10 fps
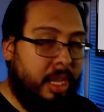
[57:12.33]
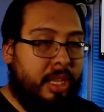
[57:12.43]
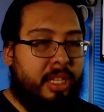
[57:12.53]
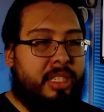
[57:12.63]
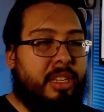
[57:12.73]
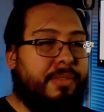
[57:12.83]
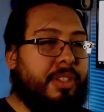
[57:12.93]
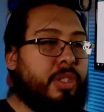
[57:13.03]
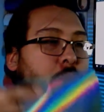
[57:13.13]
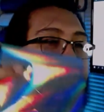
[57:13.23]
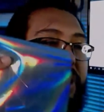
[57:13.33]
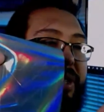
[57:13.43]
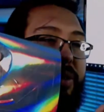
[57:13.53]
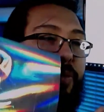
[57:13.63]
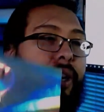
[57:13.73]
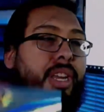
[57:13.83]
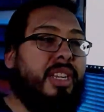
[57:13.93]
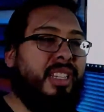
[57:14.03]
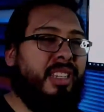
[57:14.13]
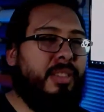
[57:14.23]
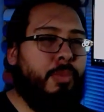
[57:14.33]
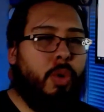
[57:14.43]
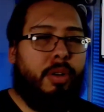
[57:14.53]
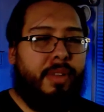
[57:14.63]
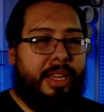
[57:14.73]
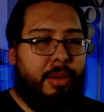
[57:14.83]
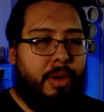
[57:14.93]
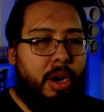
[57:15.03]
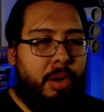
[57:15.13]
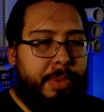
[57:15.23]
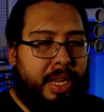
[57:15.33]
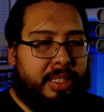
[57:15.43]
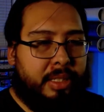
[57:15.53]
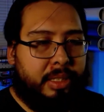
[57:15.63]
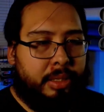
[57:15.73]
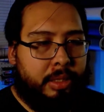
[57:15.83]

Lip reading: This stuff is super easy to weed because it's more of like a hard plastic.